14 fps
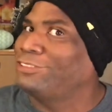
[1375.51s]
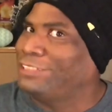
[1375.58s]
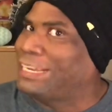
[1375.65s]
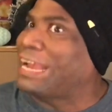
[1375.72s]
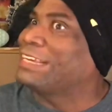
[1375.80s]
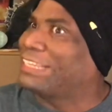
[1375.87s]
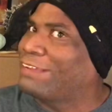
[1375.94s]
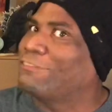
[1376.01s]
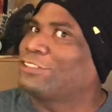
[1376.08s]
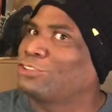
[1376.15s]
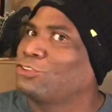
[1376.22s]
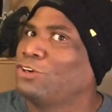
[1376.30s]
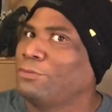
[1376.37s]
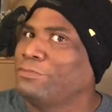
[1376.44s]
You got to give it to
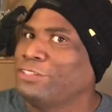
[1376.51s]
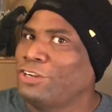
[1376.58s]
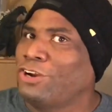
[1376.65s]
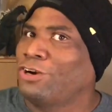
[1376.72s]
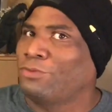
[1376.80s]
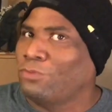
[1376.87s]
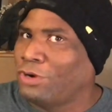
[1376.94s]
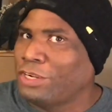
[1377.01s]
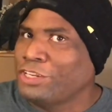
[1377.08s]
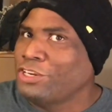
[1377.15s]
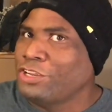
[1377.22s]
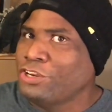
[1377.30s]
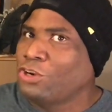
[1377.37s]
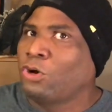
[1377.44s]
him, you know. Well,
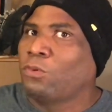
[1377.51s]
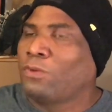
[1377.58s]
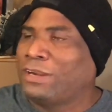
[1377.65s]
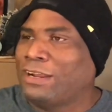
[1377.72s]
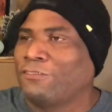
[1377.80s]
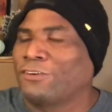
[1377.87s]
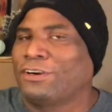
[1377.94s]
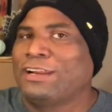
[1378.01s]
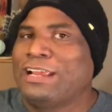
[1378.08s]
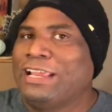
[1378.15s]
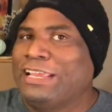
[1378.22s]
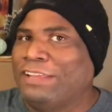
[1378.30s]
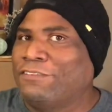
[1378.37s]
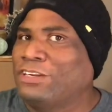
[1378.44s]
you know, whatever.
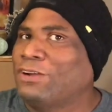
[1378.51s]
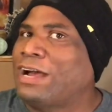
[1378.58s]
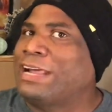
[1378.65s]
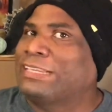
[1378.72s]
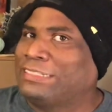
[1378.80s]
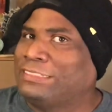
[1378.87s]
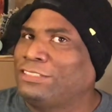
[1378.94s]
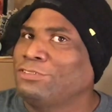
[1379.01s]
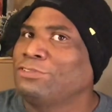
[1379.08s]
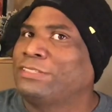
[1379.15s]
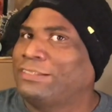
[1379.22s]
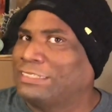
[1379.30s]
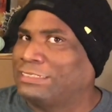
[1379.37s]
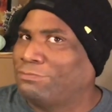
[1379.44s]
Even though I do
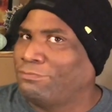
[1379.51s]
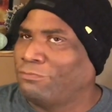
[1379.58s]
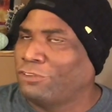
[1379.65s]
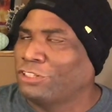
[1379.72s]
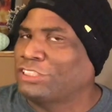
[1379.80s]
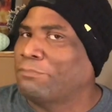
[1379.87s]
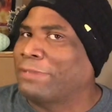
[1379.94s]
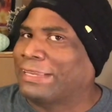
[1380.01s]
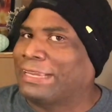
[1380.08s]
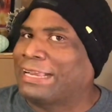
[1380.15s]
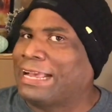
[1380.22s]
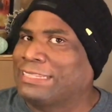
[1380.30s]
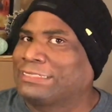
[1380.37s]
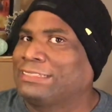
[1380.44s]
get this version of
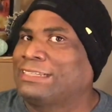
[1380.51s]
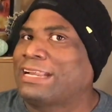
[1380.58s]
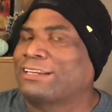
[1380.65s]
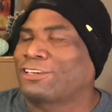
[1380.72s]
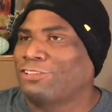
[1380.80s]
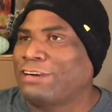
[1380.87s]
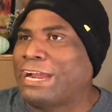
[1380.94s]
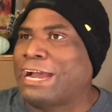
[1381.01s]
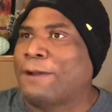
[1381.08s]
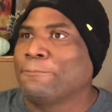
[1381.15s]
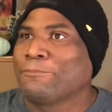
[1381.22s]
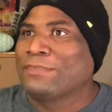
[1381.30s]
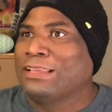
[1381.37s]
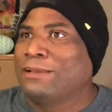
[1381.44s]
Mechagodzilla a lot of
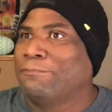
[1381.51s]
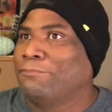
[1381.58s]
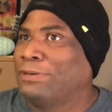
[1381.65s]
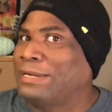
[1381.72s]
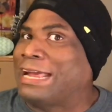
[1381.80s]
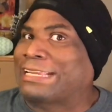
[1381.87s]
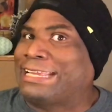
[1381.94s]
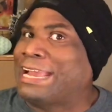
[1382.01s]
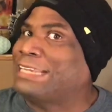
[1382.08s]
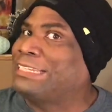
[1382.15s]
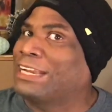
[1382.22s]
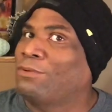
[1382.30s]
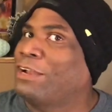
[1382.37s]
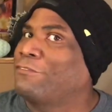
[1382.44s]
crap, but I can't
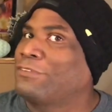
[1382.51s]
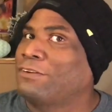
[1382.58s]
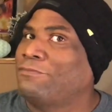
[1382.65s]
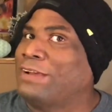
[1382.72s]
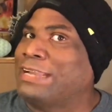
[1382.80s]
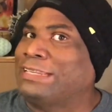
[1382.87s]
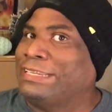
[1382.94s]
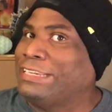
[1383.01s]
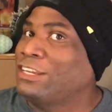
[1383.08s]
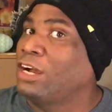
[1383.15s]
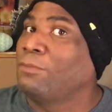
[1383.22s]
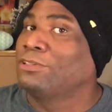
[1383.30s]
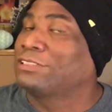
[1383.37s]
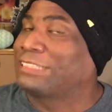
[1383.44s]
take away from the fact that he
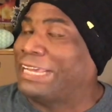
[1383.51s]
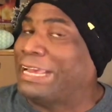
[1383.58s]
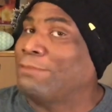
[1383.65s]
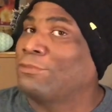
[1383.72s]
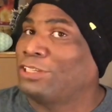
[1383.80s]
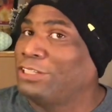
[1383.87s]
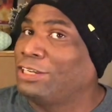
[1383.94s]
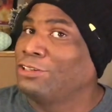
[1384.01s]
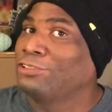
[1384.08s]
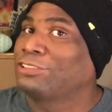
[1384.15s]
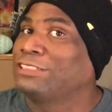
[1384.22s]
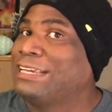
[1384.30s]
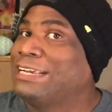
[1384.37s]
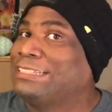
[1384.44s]
almost came
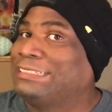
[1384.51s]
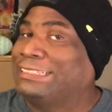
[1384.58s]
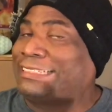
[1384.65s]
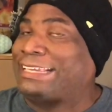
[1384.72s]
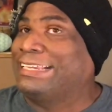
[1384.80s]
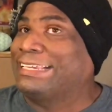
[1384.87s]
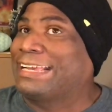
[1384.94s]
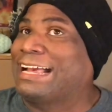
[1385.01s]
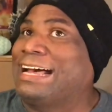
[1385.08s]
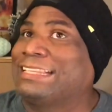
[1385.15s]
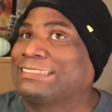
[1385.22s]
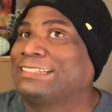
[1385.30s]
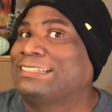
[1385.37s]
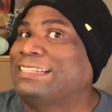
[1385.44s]
close to killing
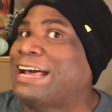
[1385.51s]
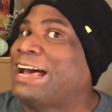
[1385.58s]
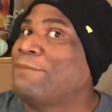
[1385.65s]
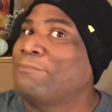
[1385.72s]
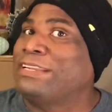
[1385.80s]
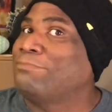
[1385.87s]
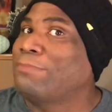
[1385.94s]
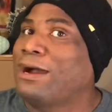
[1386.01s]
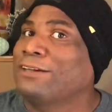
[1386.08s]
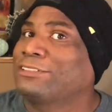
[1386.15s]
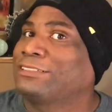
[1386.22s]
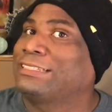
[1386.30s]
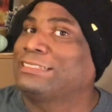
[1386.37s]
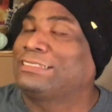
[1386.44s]
Godzilla. Not many
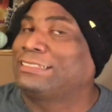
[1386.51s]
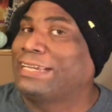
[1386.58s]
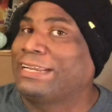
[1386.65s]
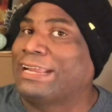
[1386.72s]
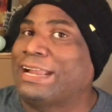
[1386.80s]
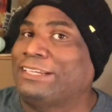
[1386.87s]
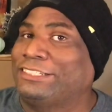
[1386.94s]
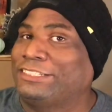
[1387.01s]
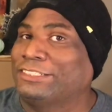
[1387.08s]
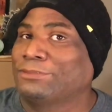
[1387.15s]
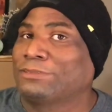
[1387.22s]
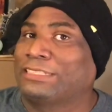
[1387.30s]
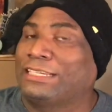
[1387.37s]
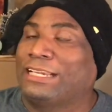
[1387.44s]
monsters can say that. You see what
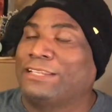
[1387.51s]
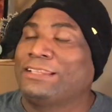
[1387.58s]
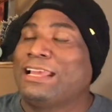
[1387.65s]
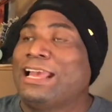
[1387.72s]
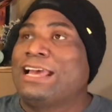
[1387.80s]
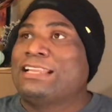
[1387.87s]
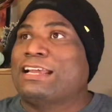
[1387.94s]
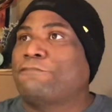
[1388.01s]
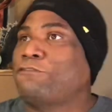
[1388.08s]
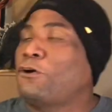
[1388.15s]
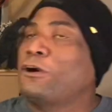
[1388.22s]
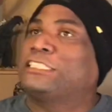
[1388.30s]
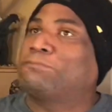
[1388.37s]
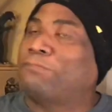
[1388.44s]
I'm saying? Now,
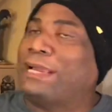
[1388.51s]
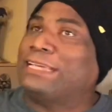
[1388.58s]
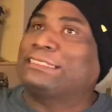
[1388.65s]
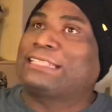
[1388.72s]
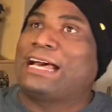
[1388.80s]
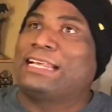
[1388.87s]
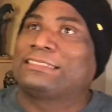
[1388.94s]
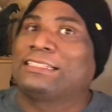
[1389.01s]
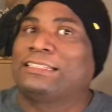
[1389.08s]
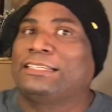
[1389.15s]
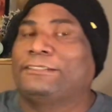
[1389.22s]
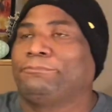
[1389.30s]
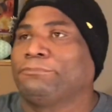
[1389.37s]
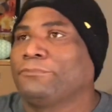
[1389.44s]
for Space
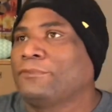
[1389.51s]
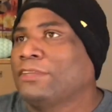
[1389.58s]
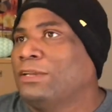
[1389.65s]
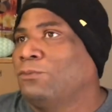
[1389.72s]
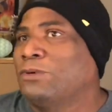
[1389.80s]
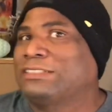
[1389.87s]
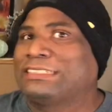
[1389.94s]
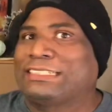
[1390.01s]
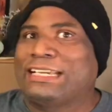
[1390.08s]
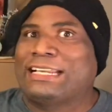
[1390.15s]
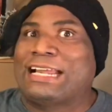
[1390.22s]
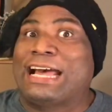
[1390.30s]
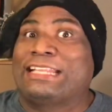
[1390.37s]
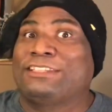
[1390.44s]
Godzilla, once again,
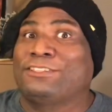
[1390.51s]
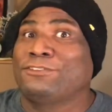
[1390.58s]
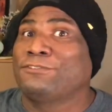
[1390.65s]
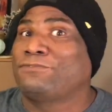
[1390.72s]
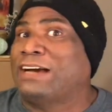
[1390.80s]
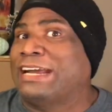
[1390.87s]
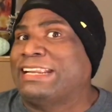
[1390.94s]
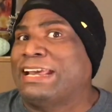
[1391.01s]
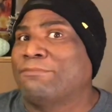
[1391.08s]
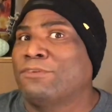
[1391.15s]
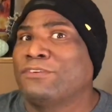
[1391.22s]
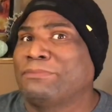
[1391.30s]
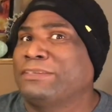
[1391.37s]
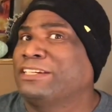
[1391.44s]
I do find that
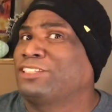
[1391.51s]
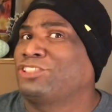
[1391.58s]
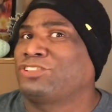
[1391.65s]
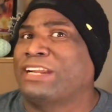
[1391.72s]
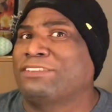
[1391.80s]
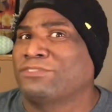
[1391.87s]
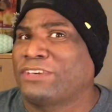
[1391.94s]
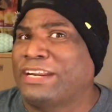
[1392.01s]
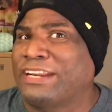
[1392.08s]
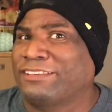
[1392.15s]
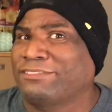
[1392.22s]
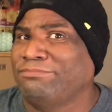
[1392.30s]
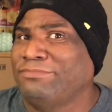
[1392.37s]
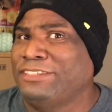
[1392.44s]
movie to be a train wreck,
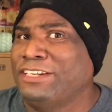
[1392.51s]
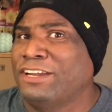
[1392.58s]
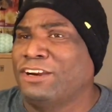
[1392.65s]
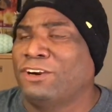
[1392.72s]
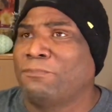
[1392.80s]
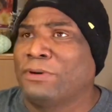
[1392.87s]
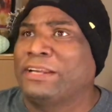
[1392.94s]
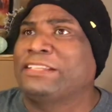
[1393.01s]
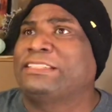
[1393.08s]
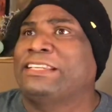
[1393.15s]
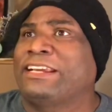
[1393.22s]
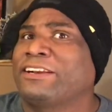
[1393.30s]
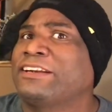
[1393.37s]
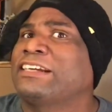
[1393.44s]
you know. But
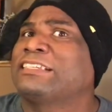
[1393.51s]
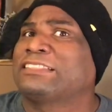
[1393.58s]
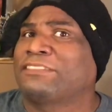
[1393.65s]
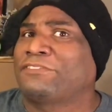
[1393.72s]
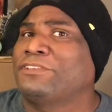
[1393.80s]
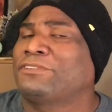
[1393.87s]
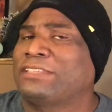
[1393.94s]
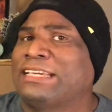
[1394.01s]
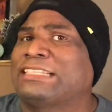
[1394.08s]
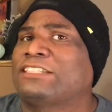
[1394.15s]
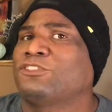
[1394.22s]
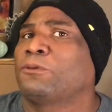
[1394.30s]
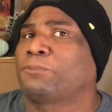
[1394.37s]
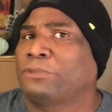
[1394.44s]
there is a few things I
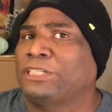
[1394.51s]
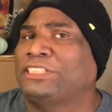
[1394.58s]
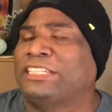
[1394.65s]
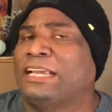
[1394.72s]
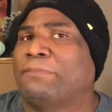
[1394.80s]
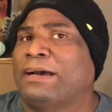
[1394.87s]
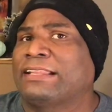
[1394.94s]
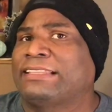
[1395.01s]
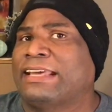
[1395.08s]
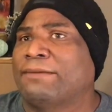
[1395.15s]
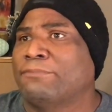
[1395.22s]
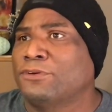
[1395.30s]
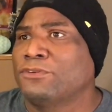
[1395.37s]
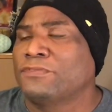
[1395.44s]
do appreciate about that
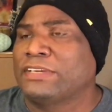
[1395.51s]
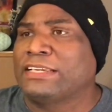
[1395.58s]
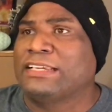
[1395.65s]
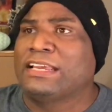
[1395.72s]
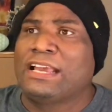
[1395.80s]
movie.